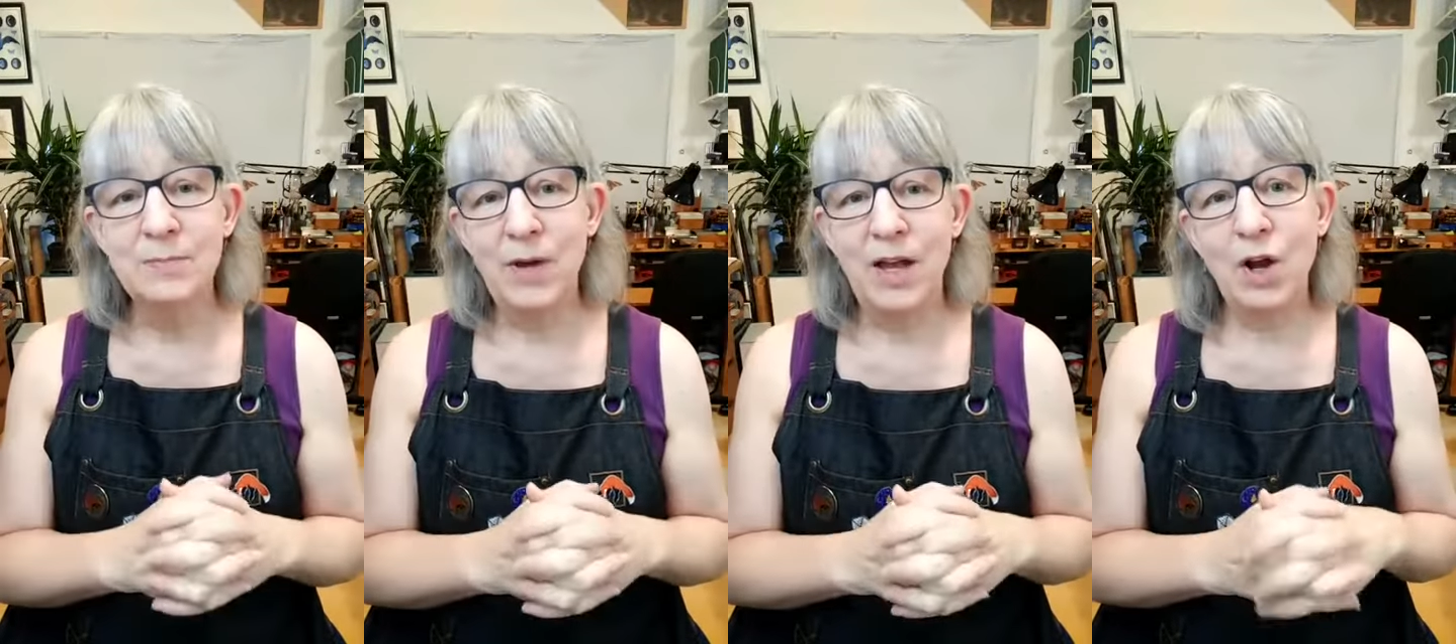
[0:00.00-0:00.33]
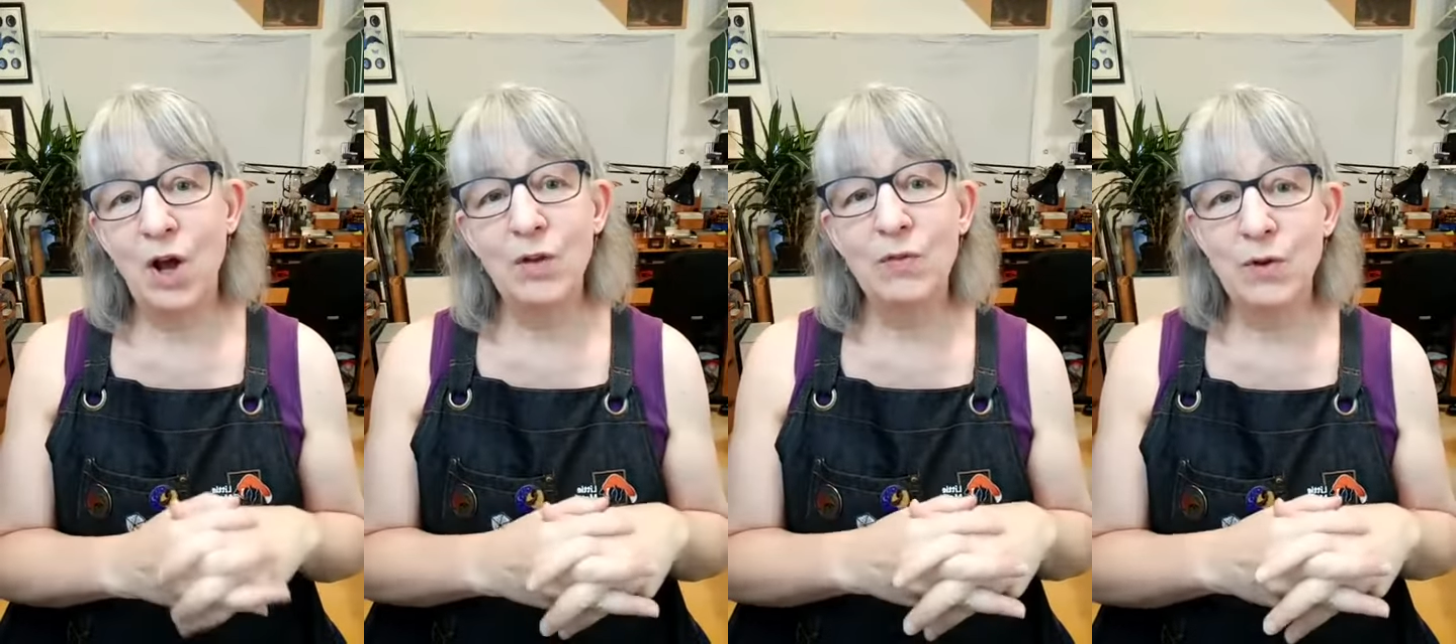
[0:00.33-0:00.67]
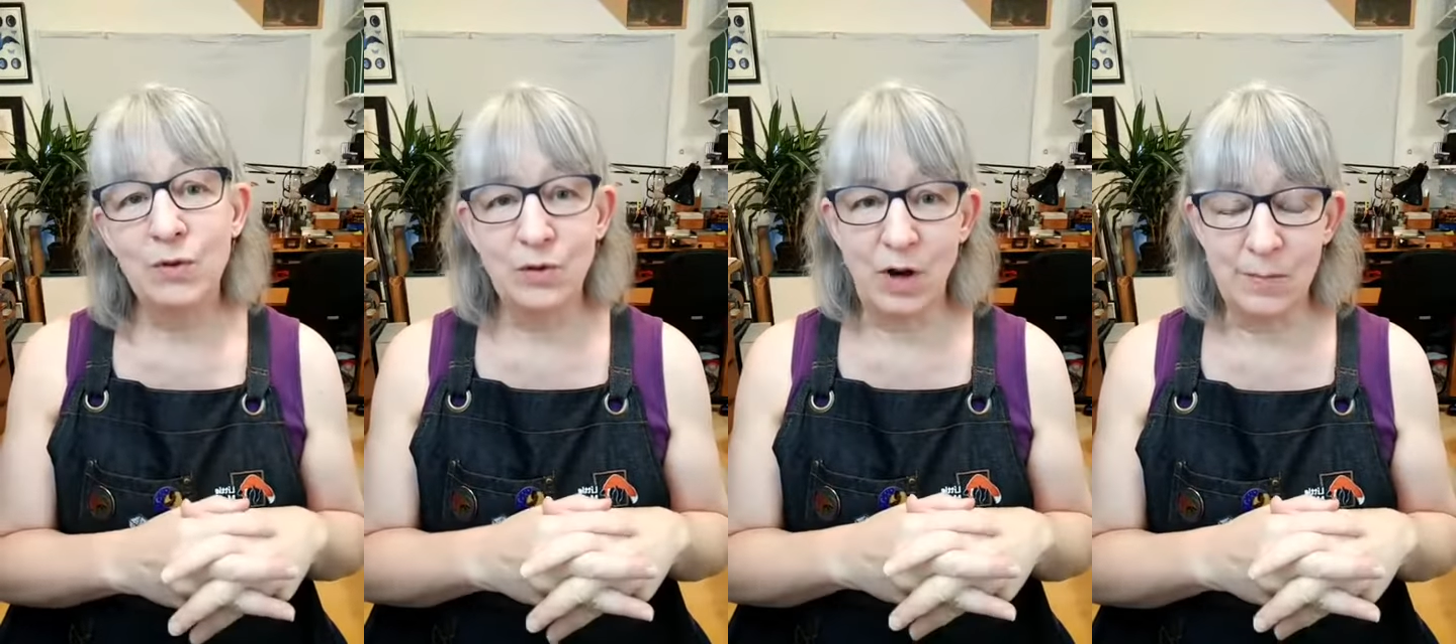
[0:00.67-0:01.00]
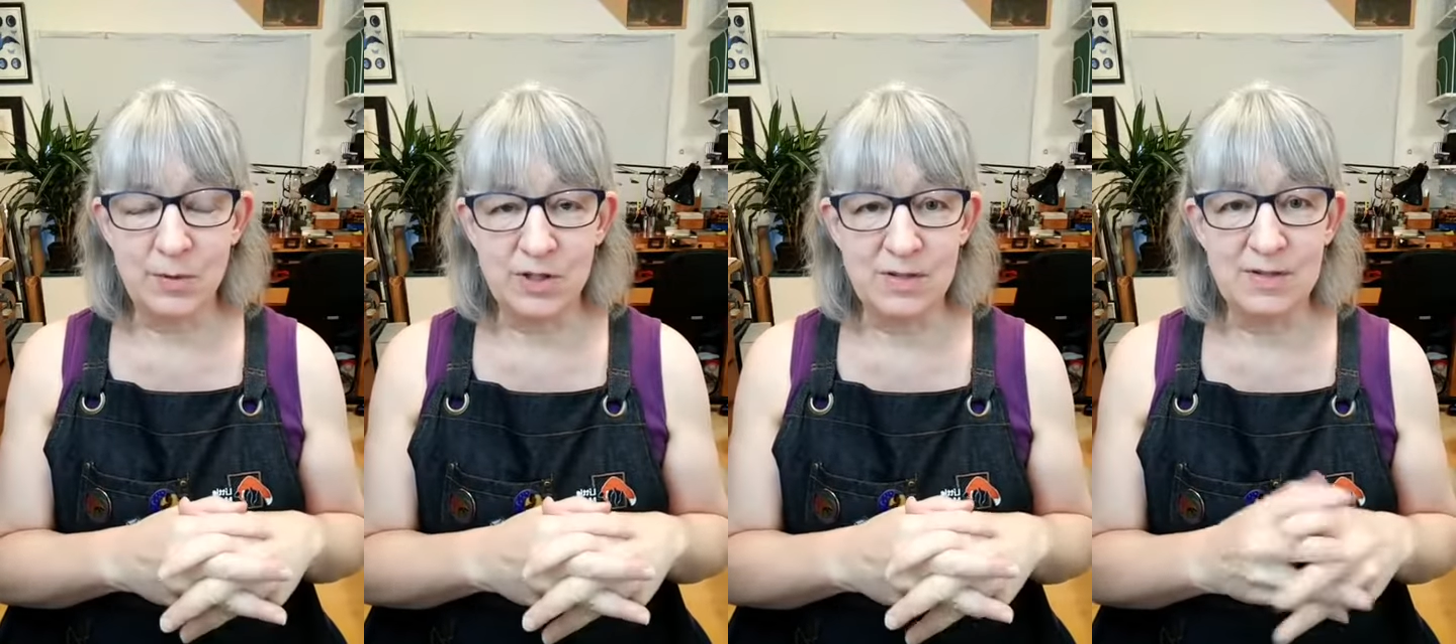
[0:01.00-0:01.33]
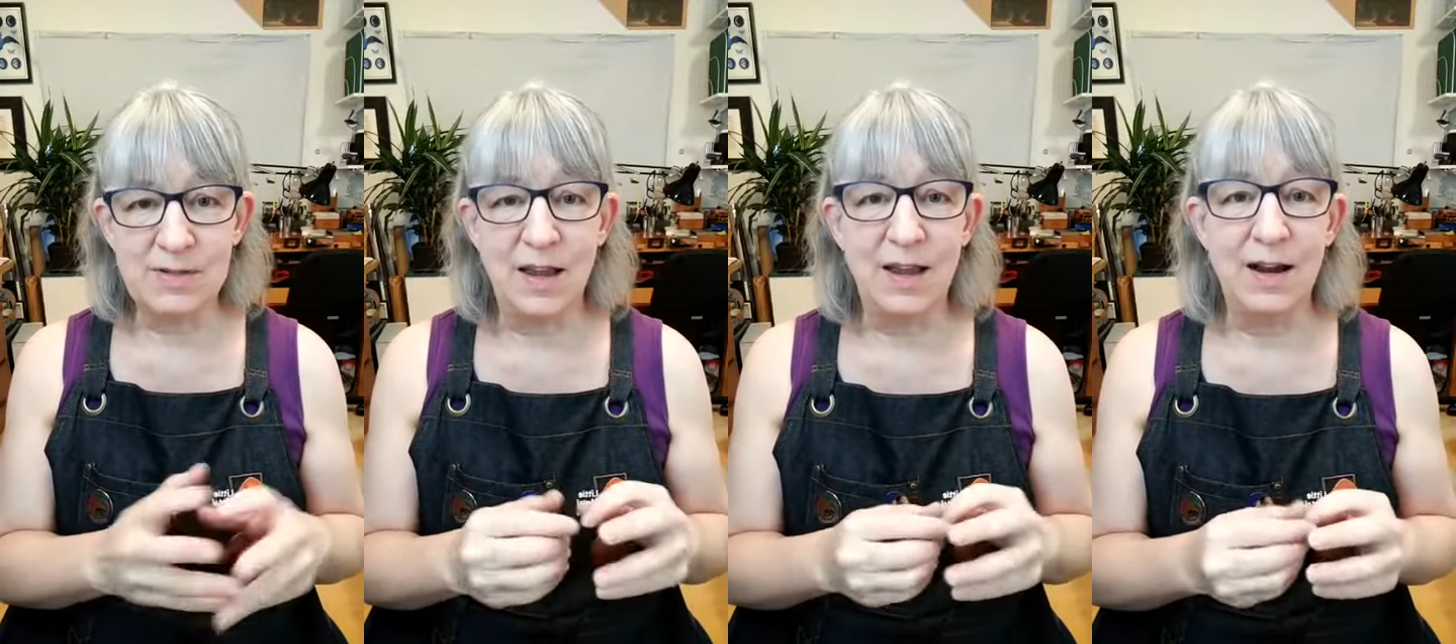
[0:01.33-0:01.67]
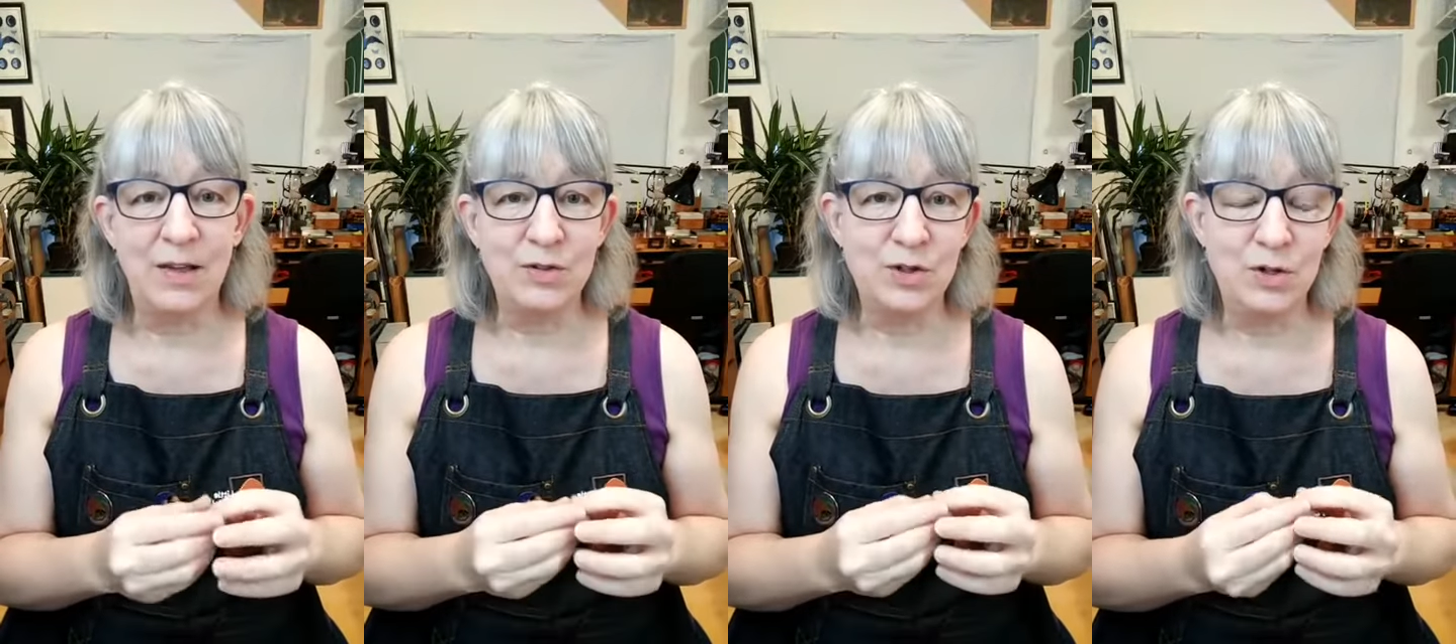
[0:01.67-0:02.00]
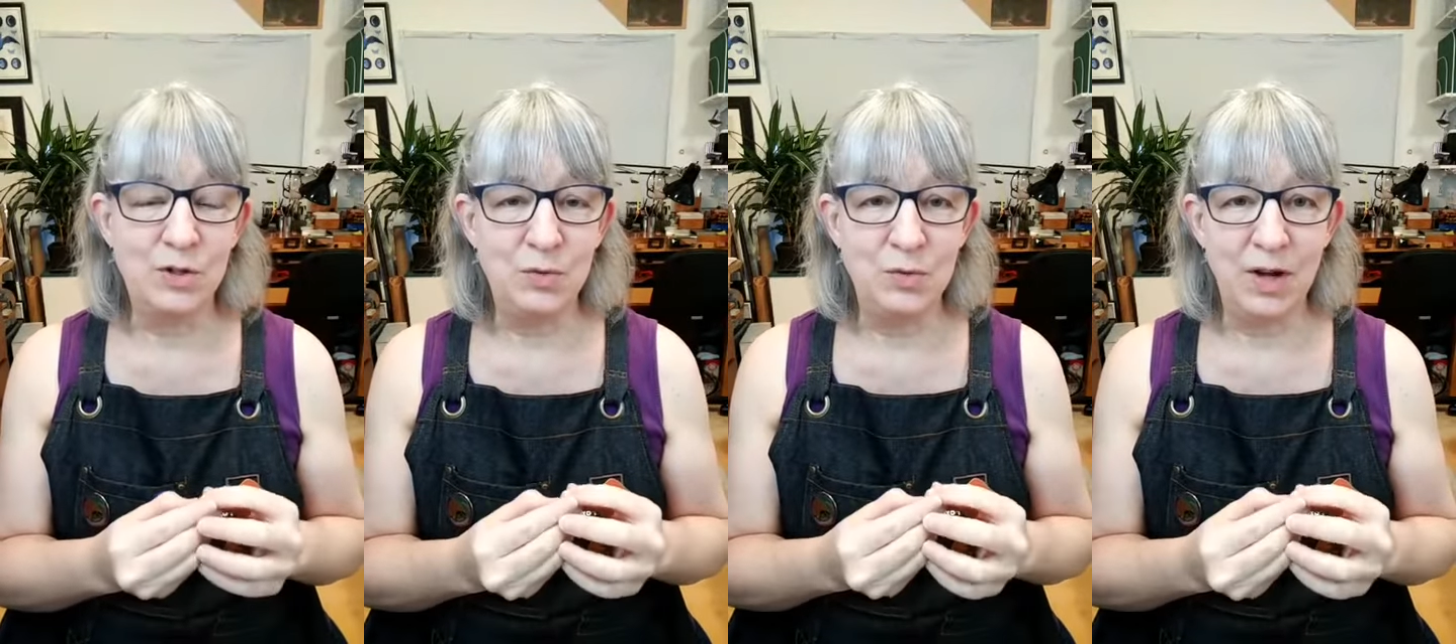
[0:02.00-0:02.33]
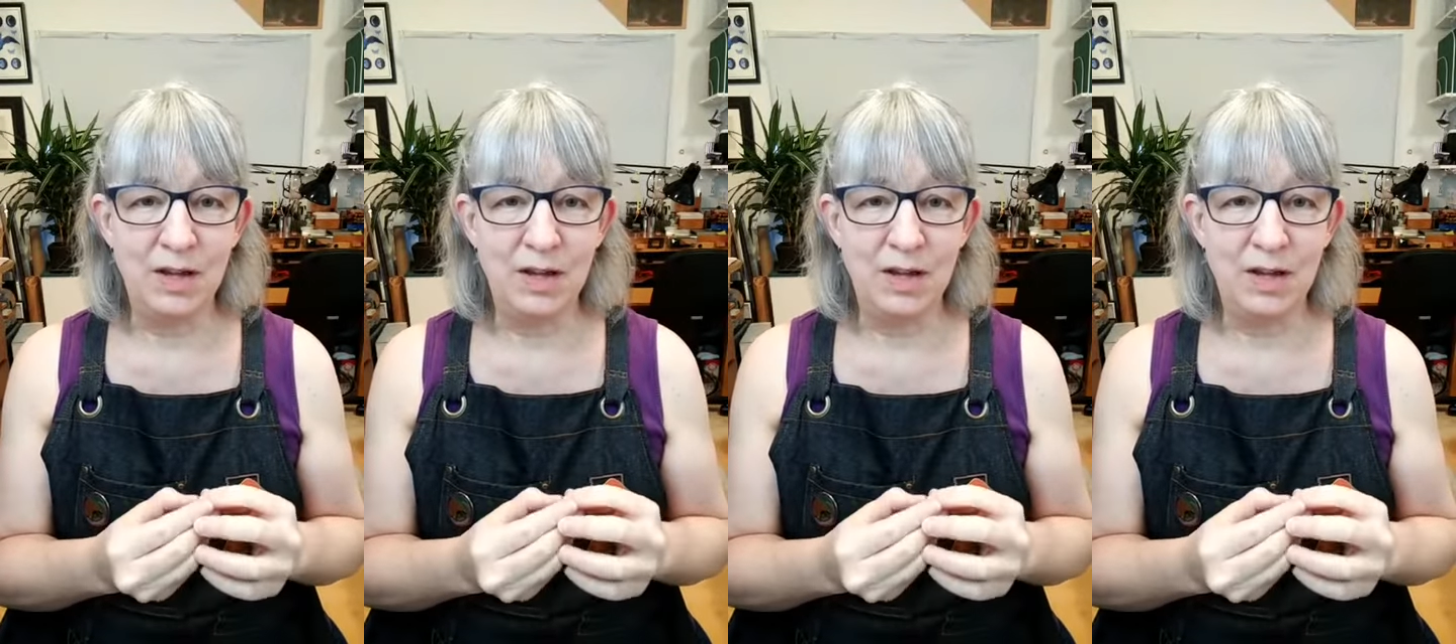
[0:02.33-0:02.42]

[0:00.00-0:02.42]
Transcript: But all of those are options, and I'll show you,